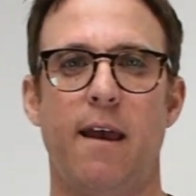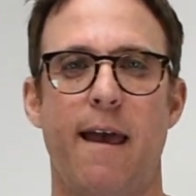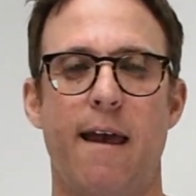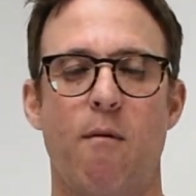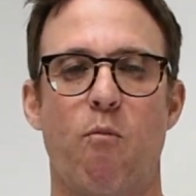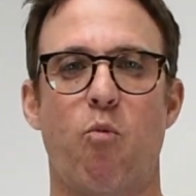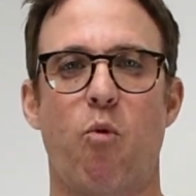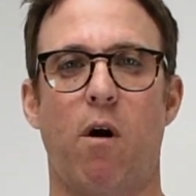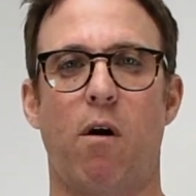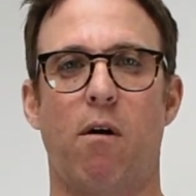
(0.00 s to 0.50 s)

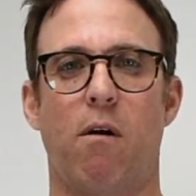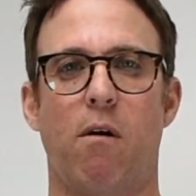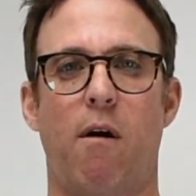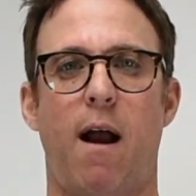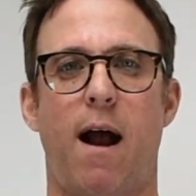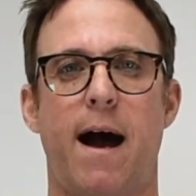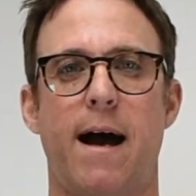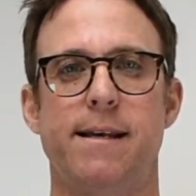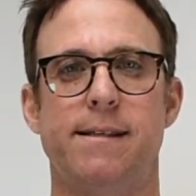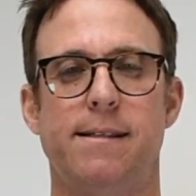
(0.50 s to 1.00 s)
And where
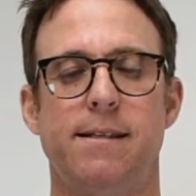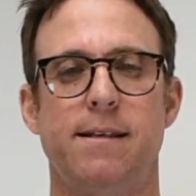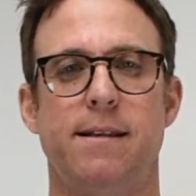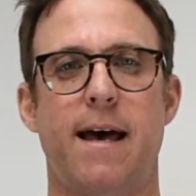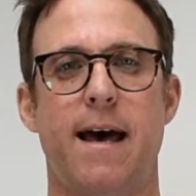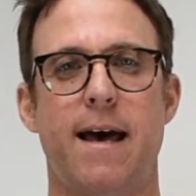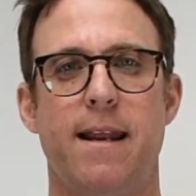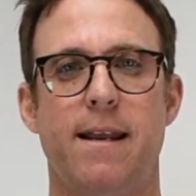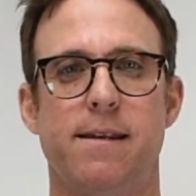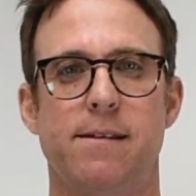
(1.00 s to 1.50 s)
I see
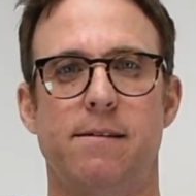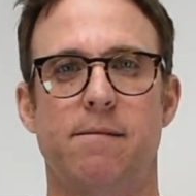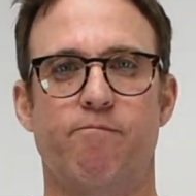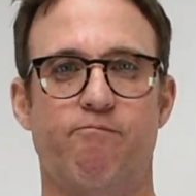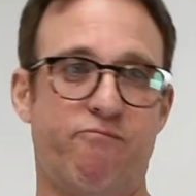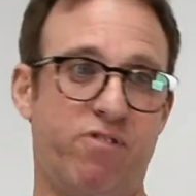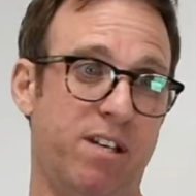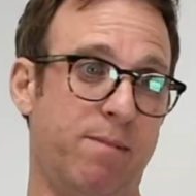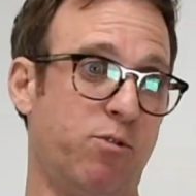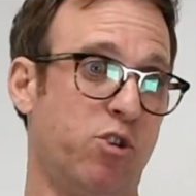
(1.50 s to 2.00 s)
that is,
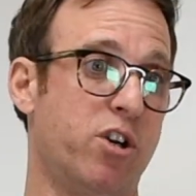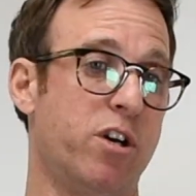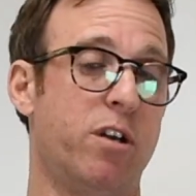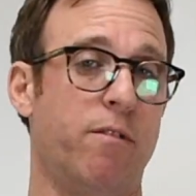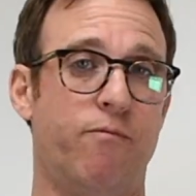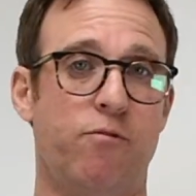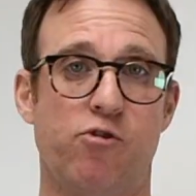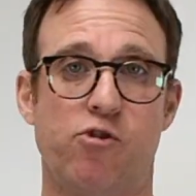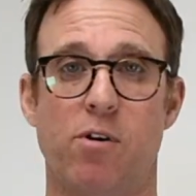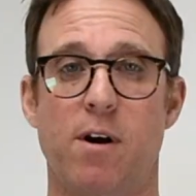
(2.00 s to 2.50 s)
seems good
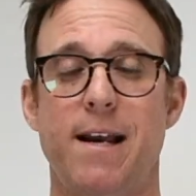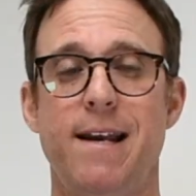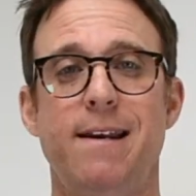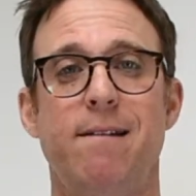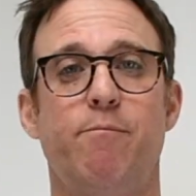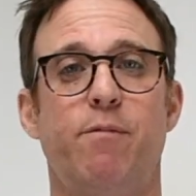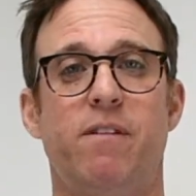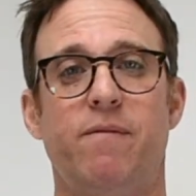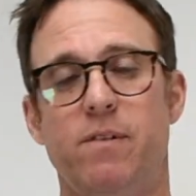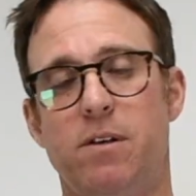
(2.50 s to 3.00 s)
if you
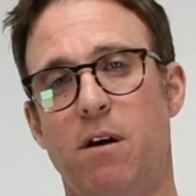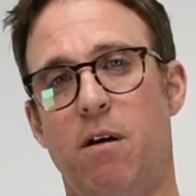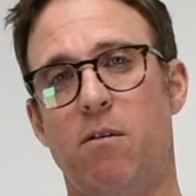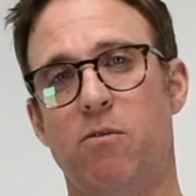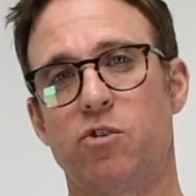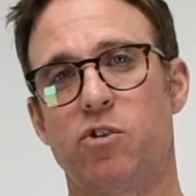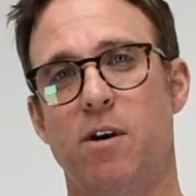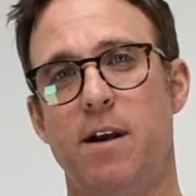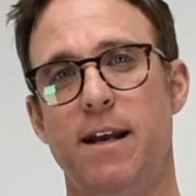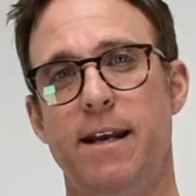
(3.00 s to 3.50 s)
train, but if you
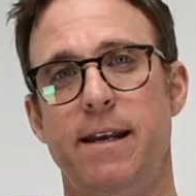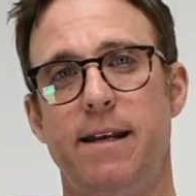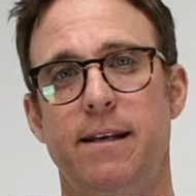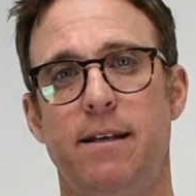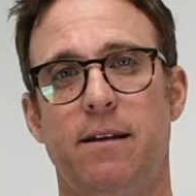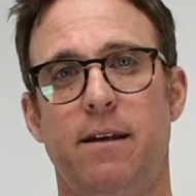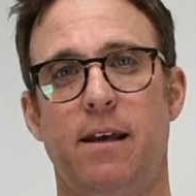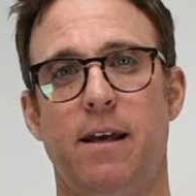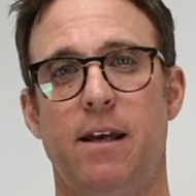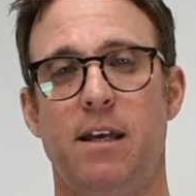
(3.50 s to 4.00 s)
don't
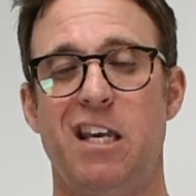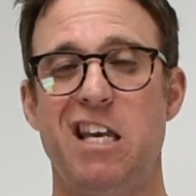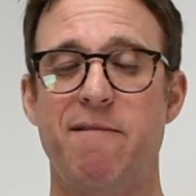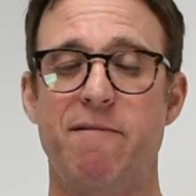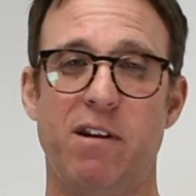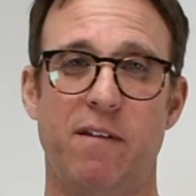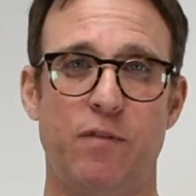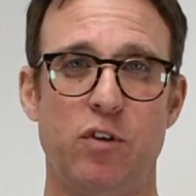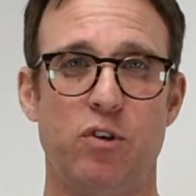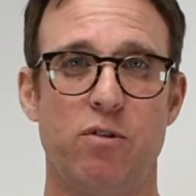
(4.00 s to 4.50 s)
train,
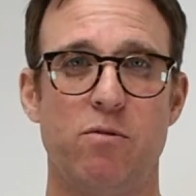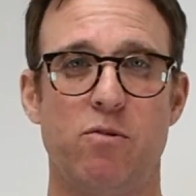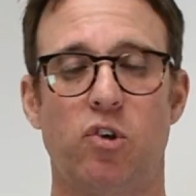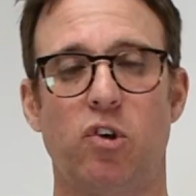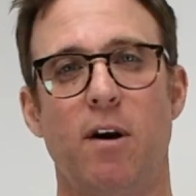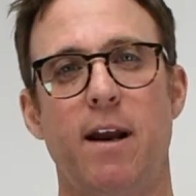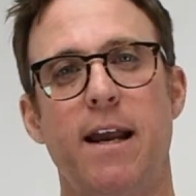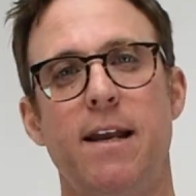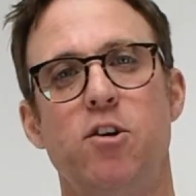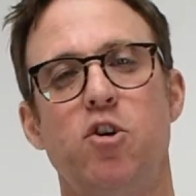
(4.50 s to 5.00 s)
even if you do
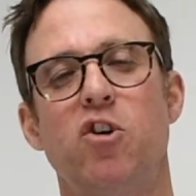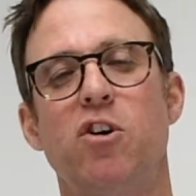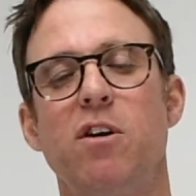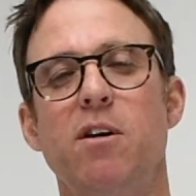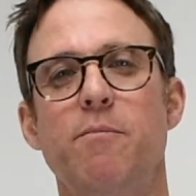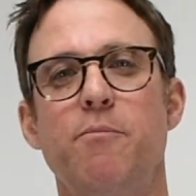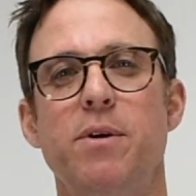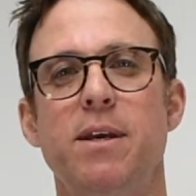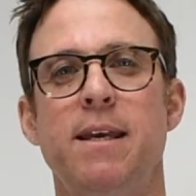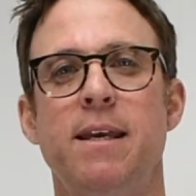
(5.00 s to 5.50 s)
train, you're going
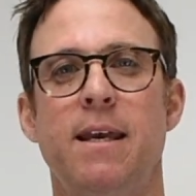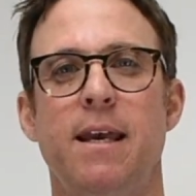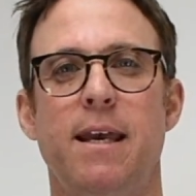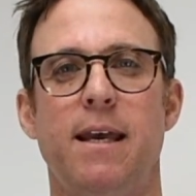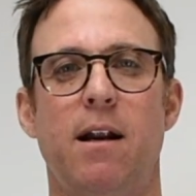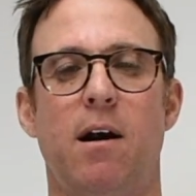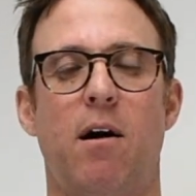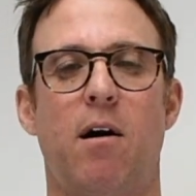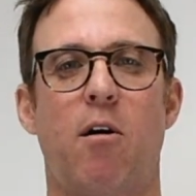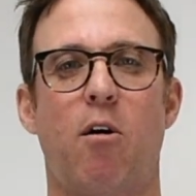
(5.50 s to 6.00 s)
to be
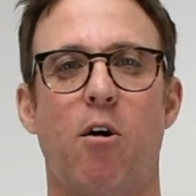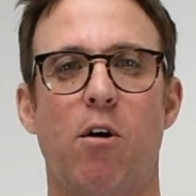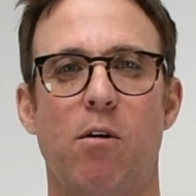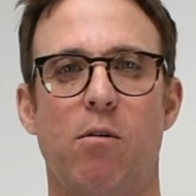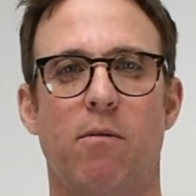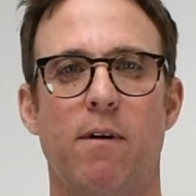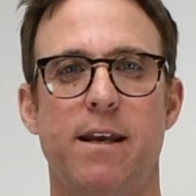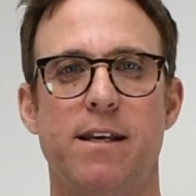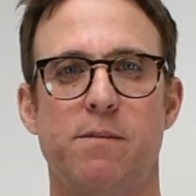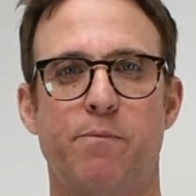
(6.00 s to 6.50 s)
in a
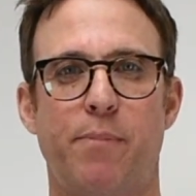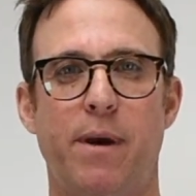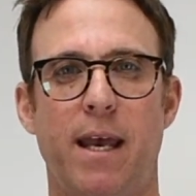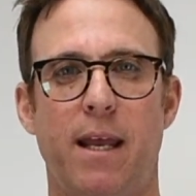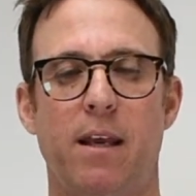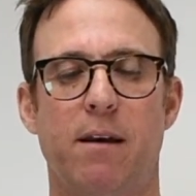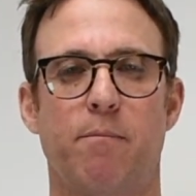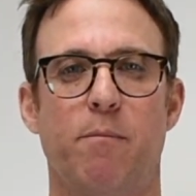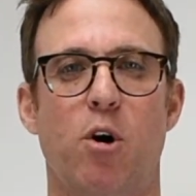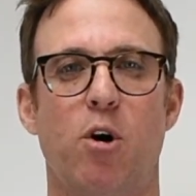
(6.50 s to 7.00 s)
heart-raised
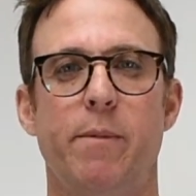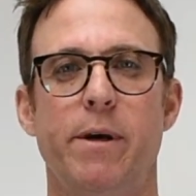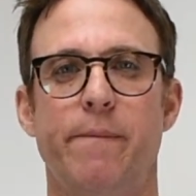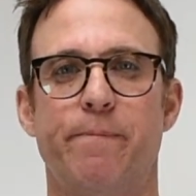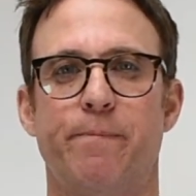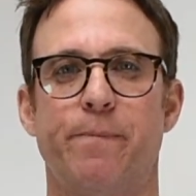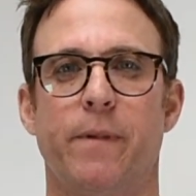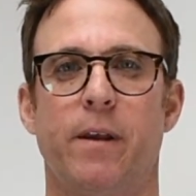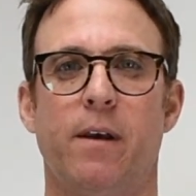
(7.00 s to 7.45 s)
panic moment.